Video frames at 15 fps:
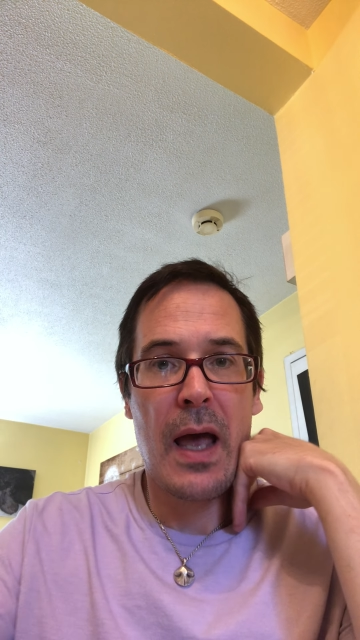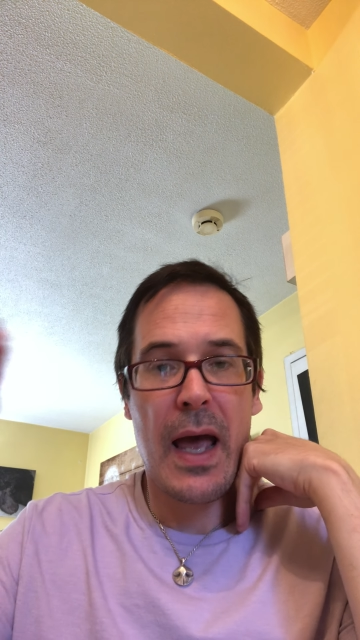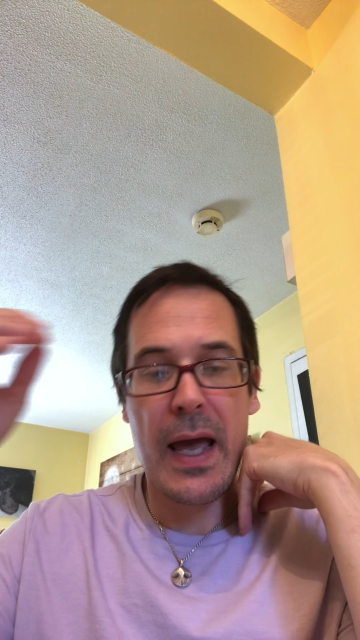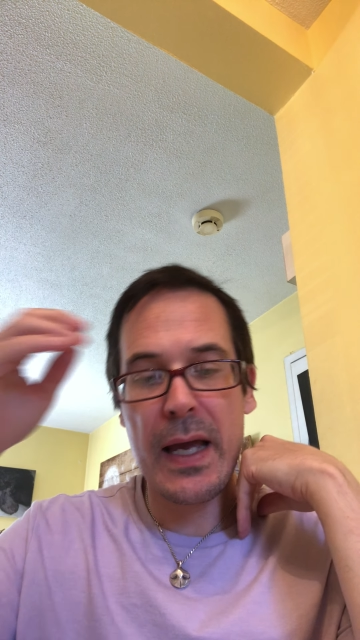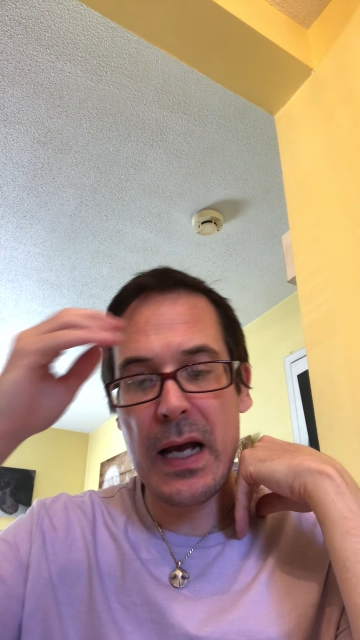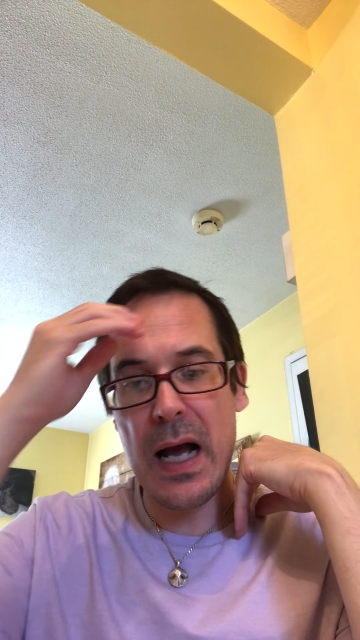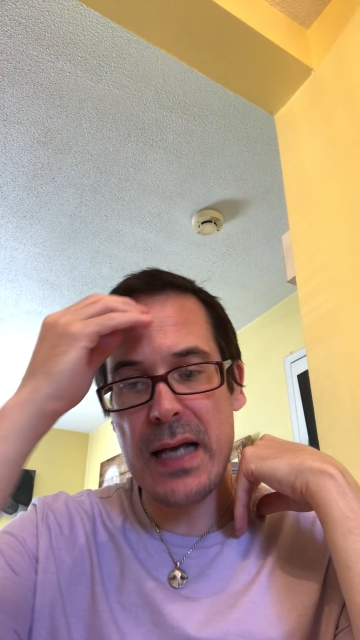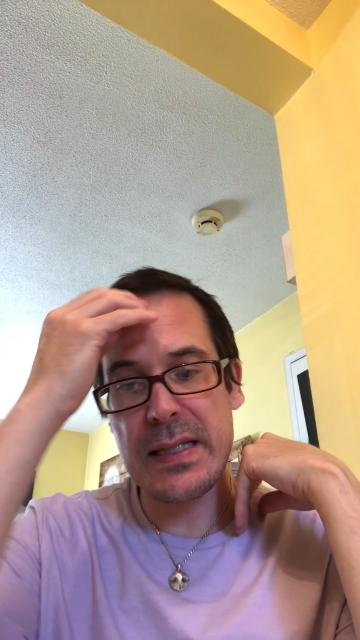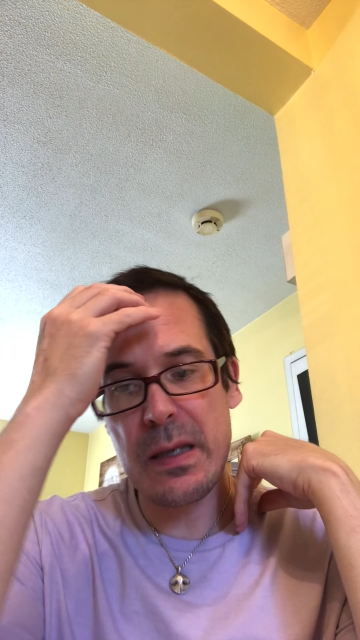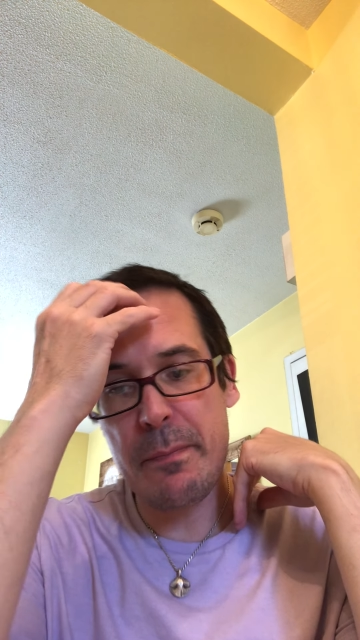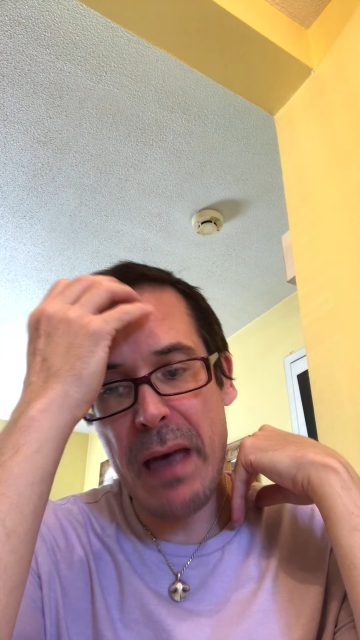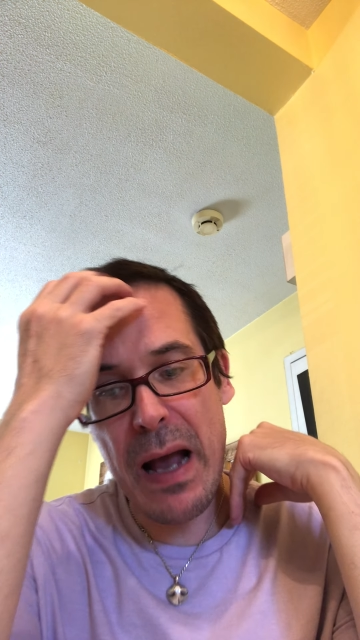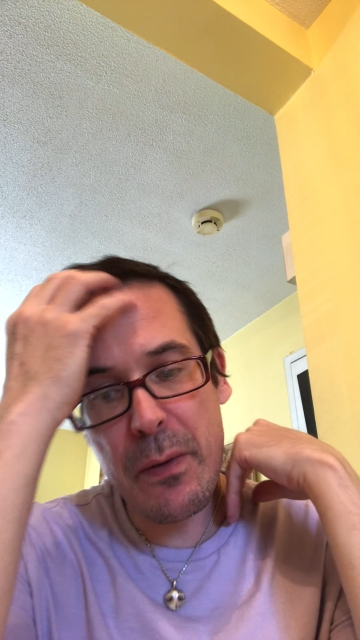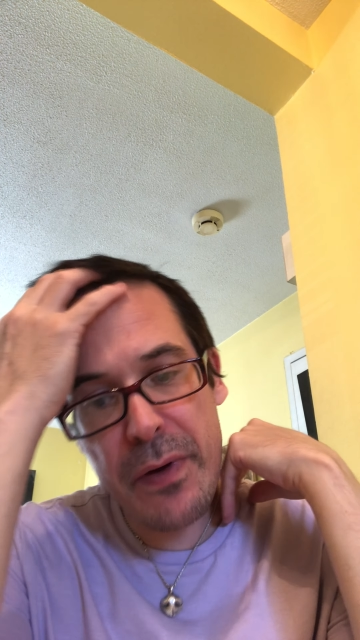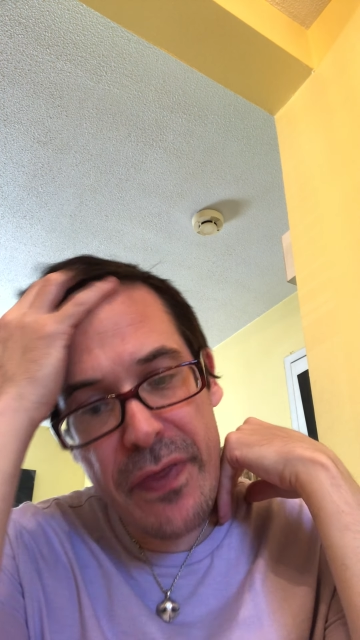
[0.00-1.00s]
Hey guys, I'm
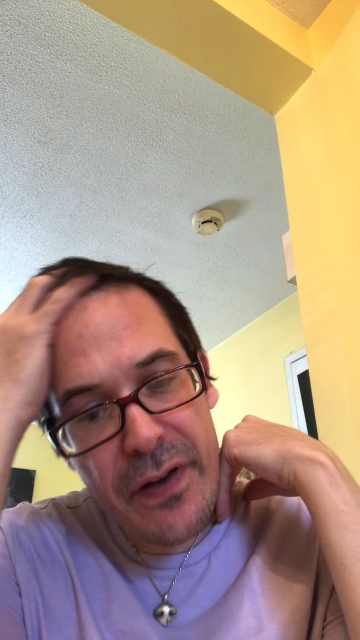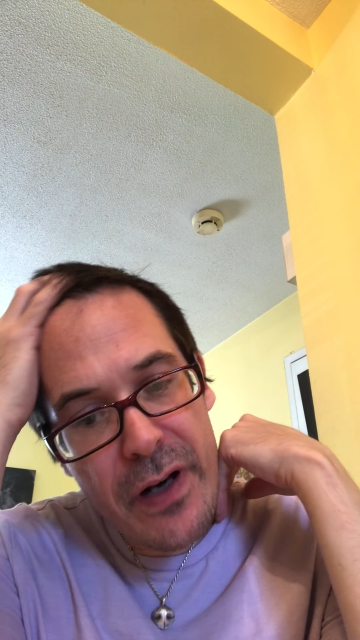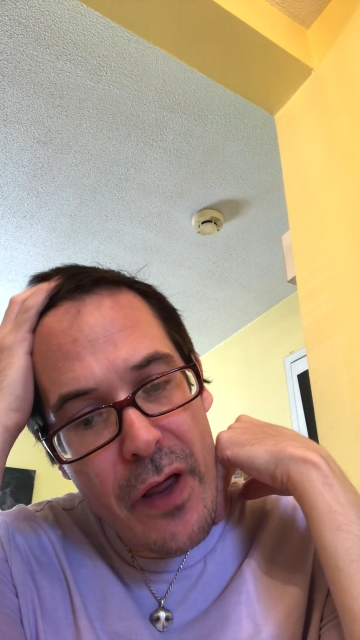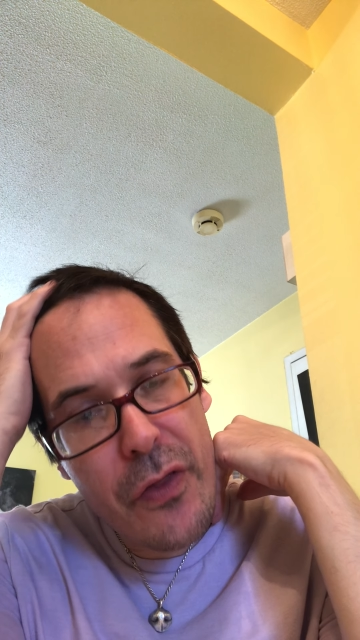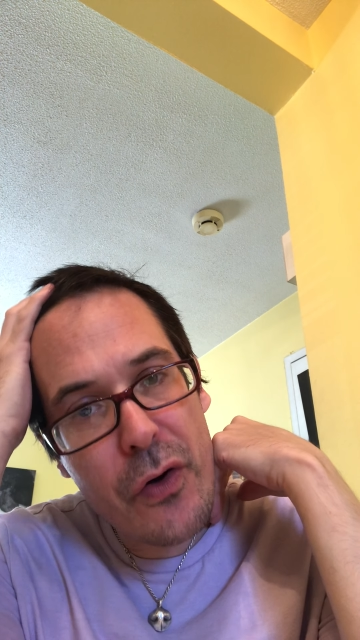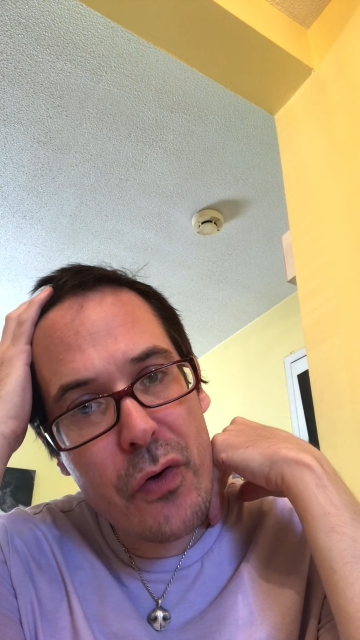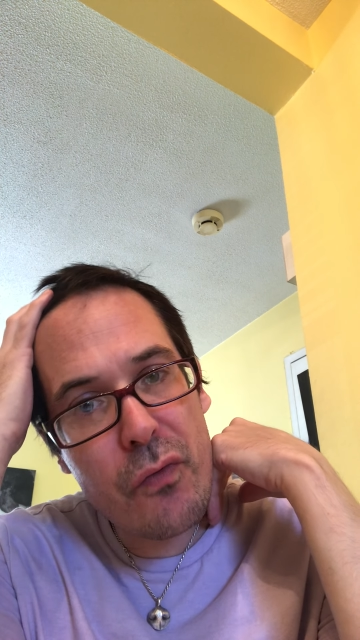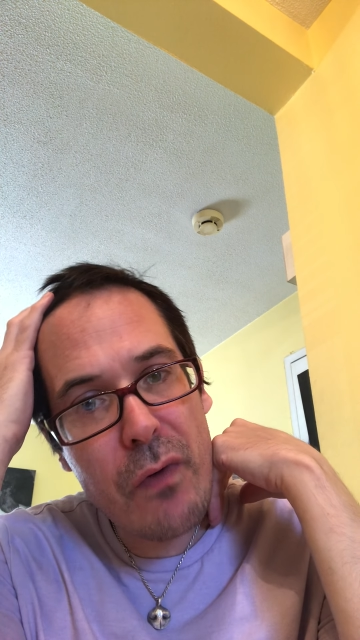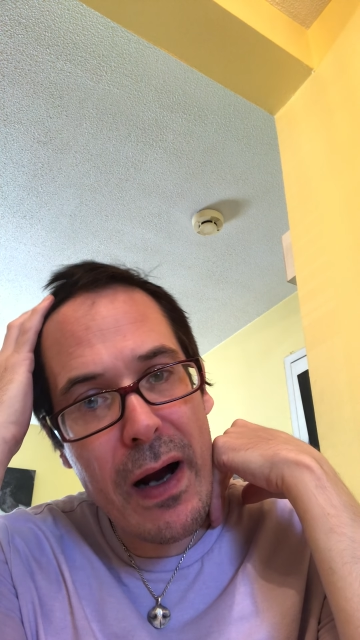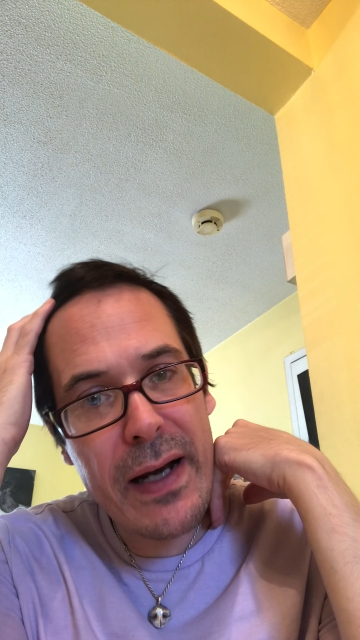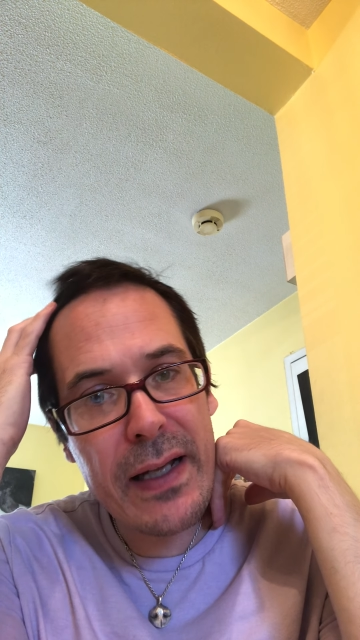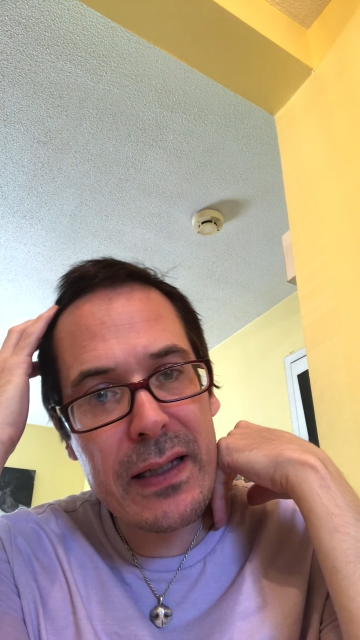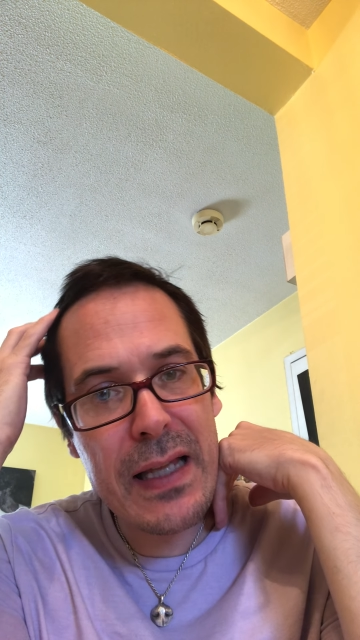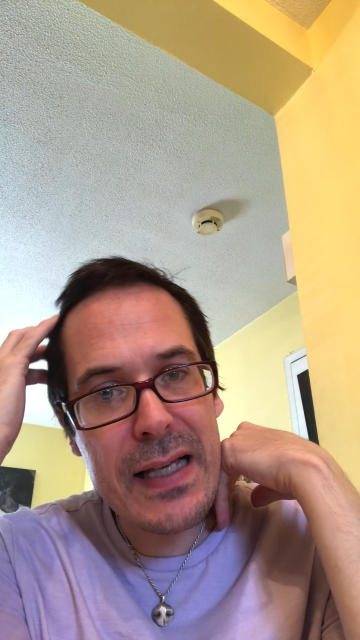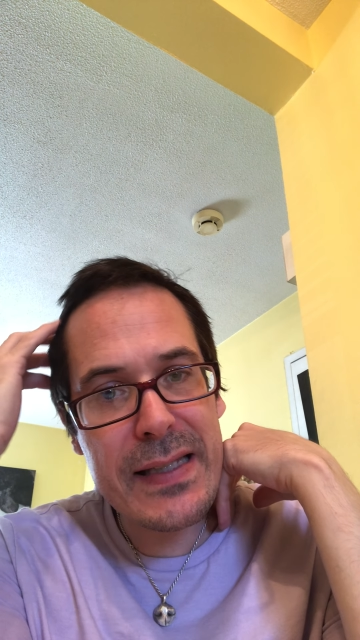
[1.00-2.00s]
back with another
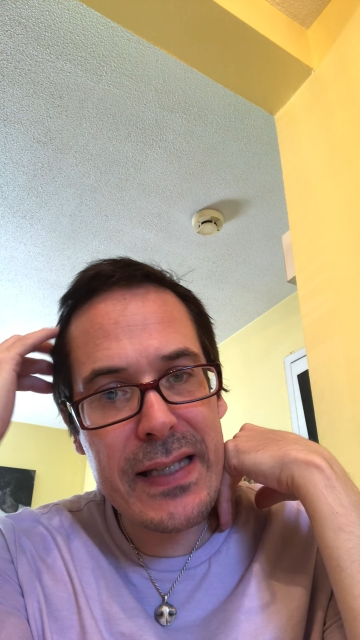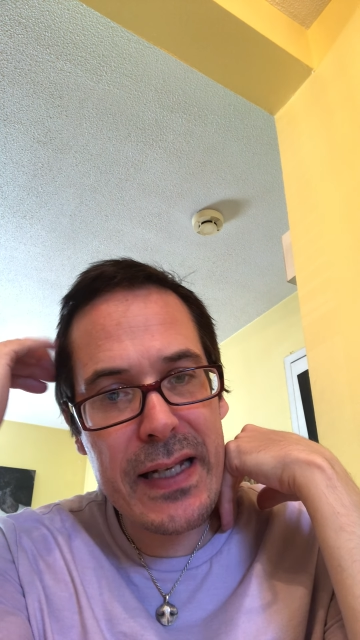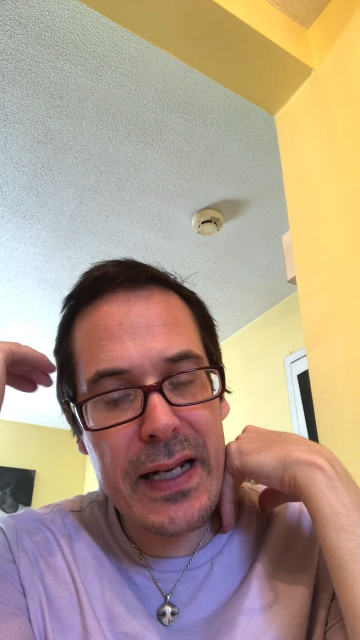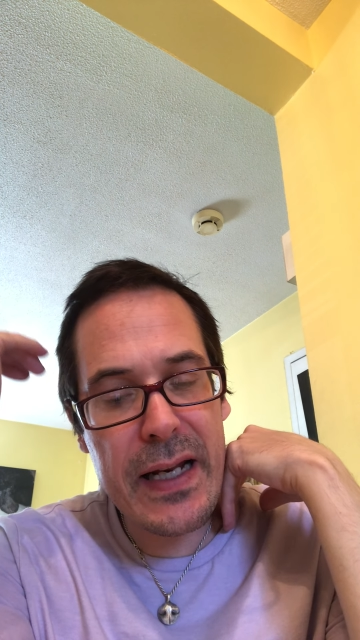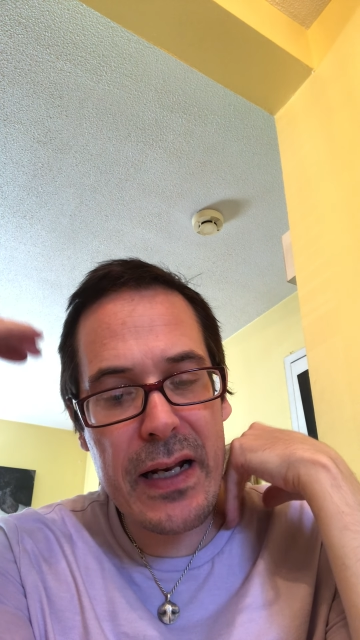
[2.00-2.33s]
writing lesson,